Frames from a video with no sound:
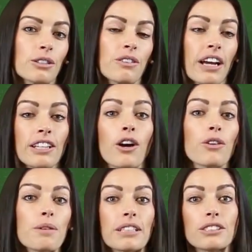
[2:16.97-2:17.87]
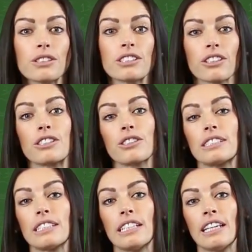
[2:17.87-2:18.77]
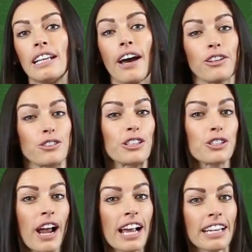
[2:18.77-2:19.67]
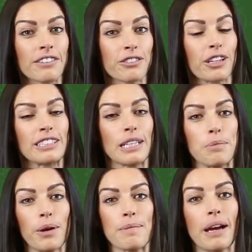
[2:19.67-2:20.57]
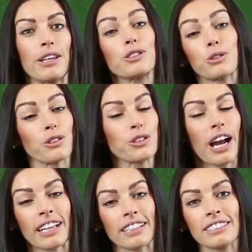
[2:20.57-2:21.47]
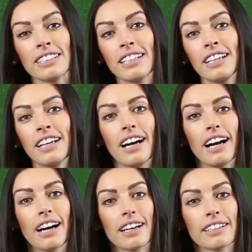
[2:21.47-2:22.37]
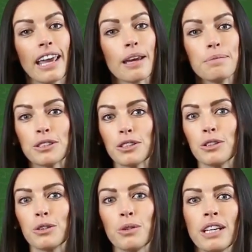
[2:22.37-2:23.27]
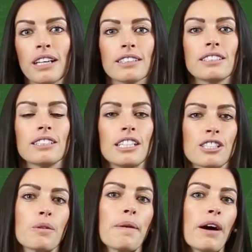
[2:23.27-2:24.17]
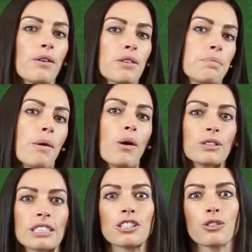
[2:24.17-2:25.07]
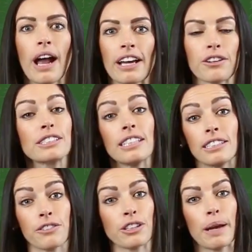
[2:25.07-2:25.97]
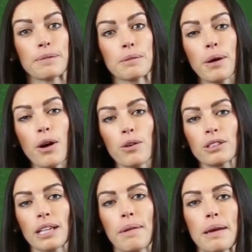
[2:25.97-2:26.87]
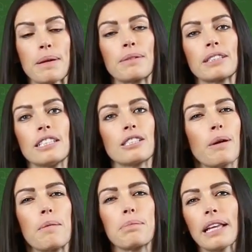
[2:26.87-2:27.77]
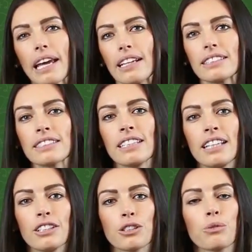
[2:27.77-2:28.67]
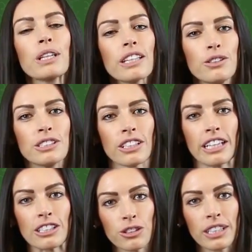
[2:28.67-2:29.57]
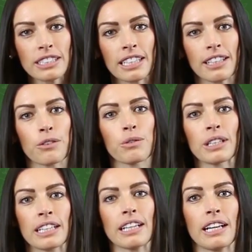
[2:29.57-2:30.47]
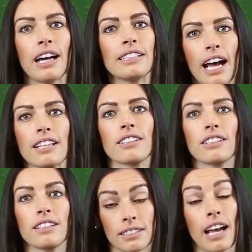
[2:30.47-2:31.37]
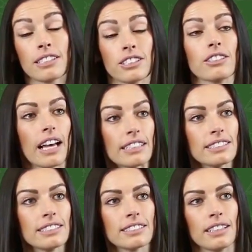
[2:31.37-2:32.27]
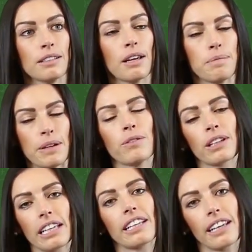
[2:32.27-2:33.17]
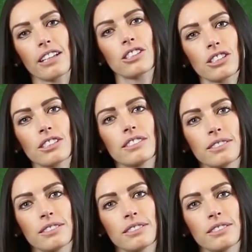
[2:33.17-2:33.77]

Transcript: So if I know that my students are interested in How to Train Your Dragon, for example, I might use School of Dragons game to teach them about the bones in a dragon, the different types of bones. I might be able to teach them about plants. So really use their interests, and they're really going to attach your lessons and be really engaged.